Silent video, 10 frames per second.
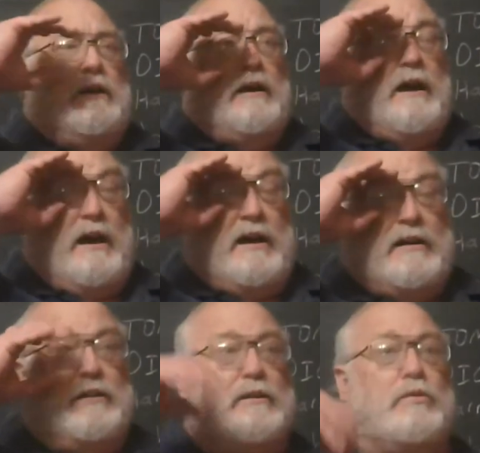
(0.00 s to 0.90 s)

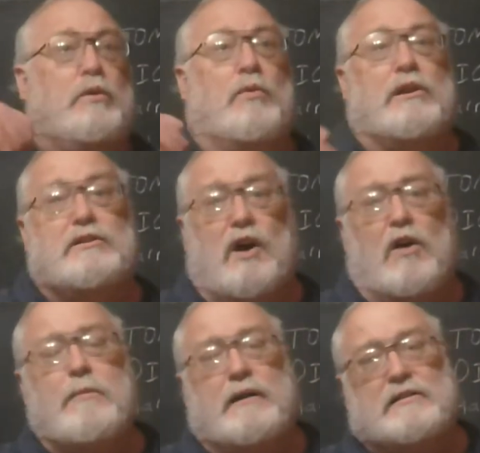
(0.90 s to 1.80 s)
What we're going to talk
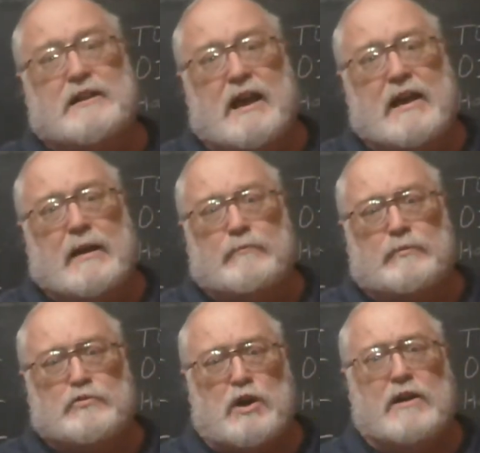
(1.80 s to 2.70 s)
about today, I'm
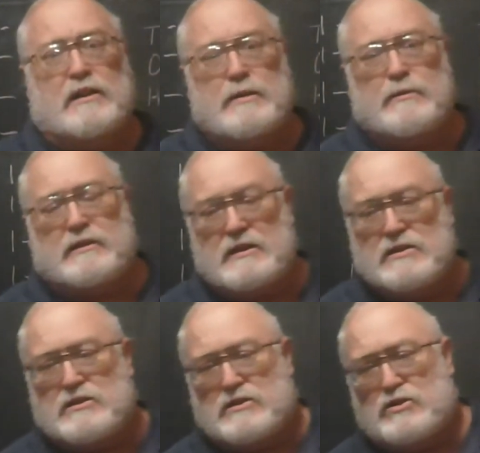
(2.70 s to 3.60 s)
trying to limit
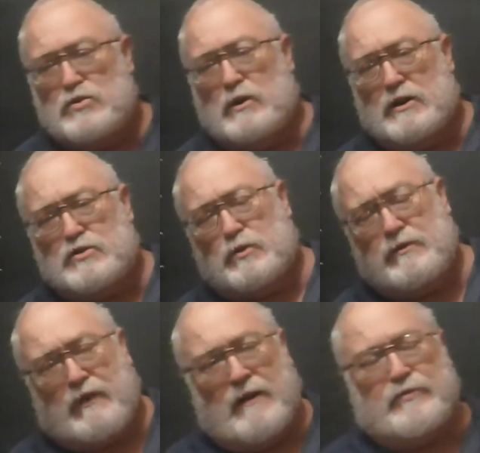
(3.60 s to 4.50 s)
these to
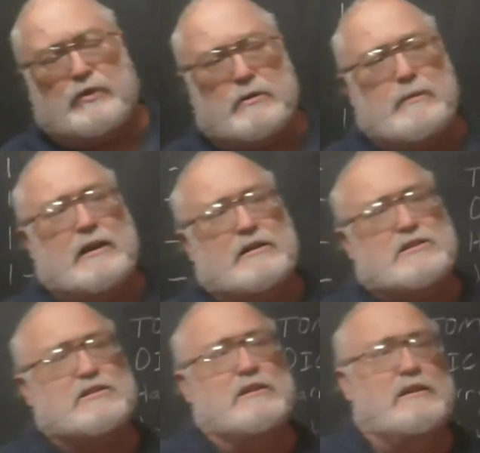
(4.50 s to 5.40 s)
25-30
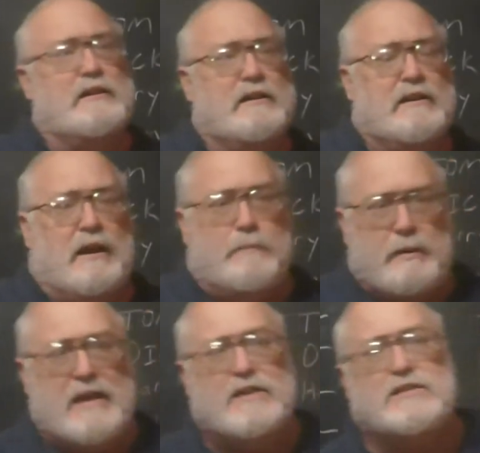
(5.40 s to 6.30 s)
minutes a
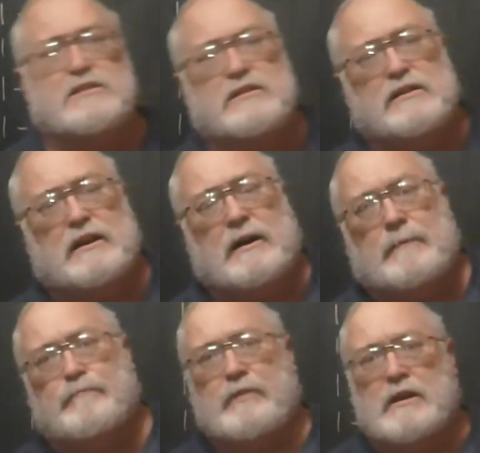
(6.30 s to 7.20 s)
piece.
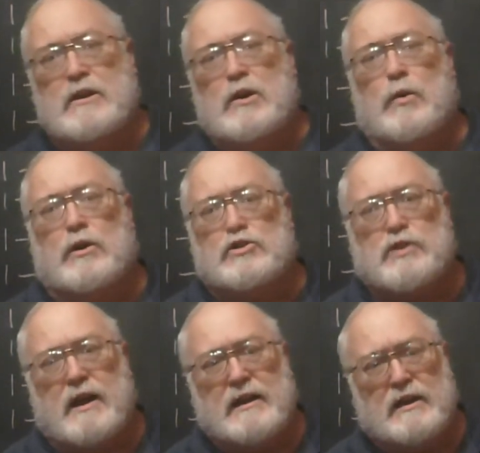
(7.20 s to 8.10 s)
We're going to
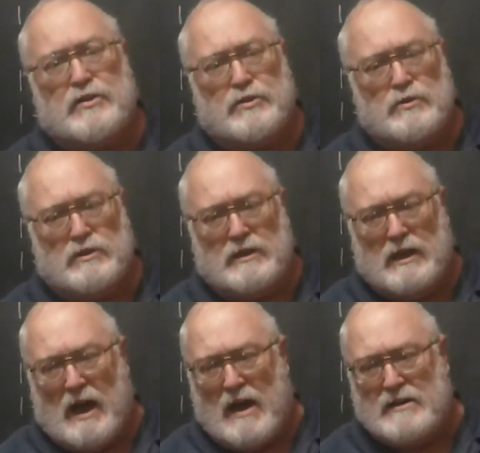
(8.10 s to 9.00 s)
try to get through the
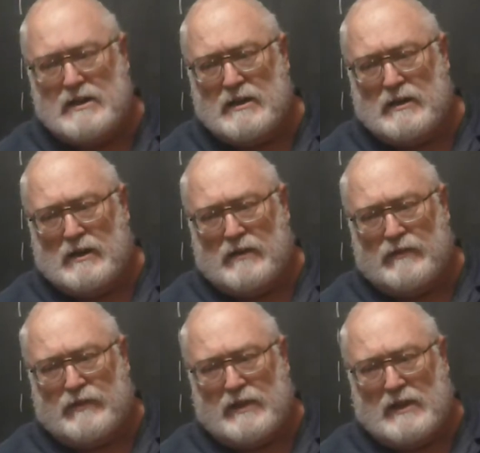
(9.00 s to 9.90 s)
idea
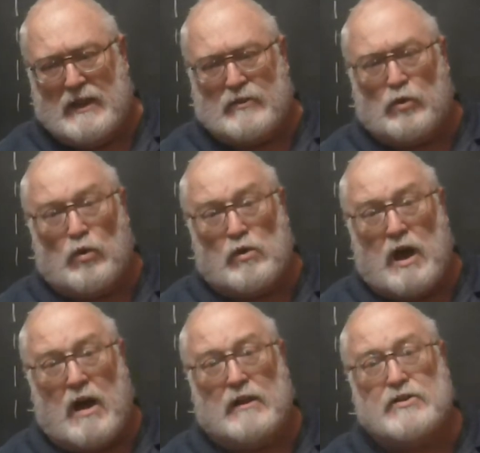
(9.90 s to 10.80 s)
of the Electoral
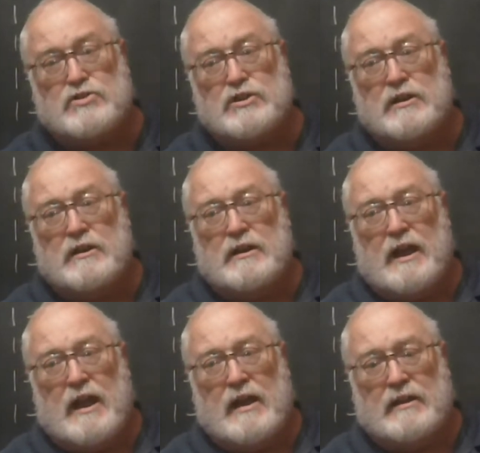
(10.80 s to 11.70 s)
College,
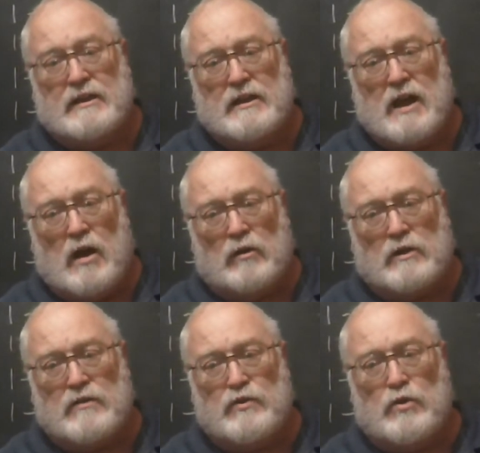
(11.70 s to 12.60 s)
and then I'll
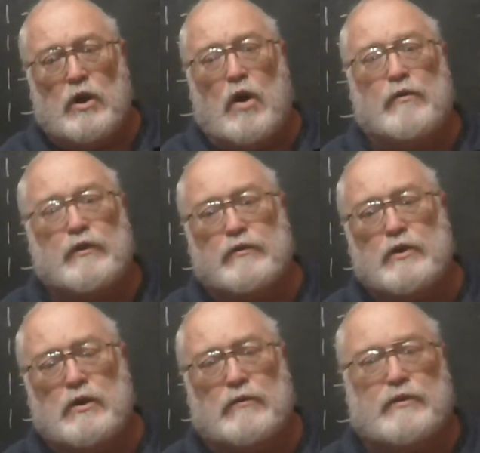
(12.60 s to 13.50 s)
give you an
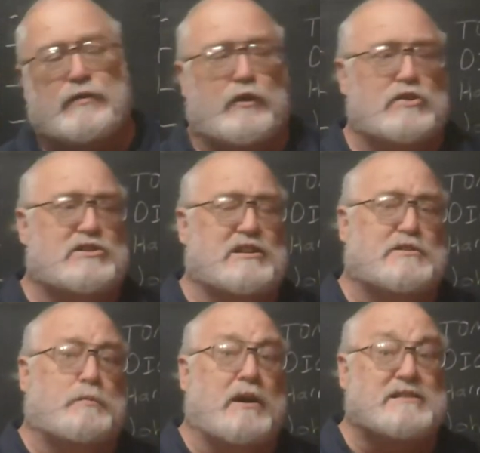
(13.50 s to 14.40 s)
overview of the first 6
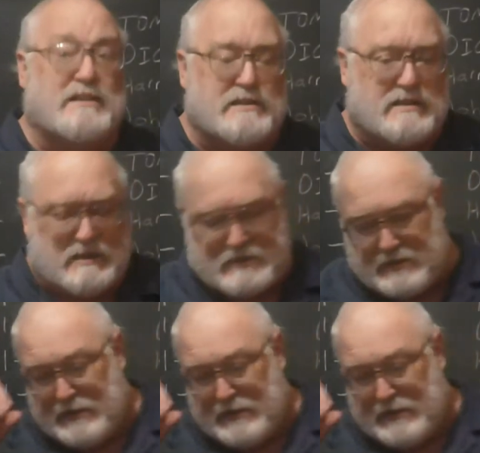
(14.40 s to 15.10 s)
presidencies.